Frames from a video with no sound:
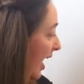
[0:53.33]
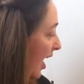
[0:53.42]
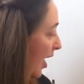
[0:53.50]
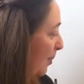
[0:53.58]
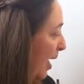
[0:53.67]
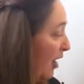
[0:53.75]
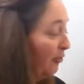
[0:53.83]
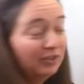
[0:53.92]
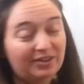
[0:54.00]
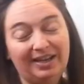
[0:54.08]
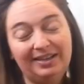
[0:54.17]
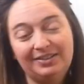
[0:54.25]

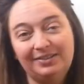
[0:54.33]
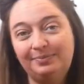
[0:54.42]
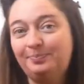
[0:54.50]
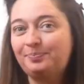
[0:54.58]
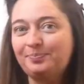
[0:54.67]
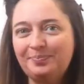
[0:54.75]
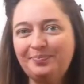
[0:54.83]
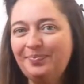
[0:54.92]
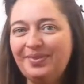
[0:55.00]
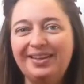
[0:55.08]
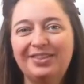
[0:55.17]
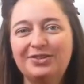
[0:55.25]
After that,
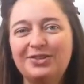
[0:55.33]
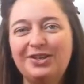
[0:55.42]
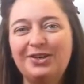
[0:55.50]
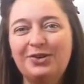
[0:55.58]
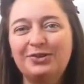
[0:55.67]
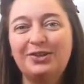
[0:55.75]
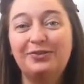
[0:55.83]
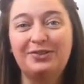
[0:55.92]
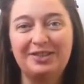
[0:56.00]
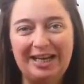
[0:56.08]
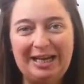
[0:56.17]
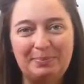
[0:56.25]
there's a lot of
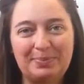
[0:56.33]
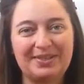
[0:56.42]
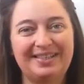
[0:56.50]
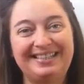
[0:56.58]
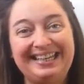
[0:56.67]
tips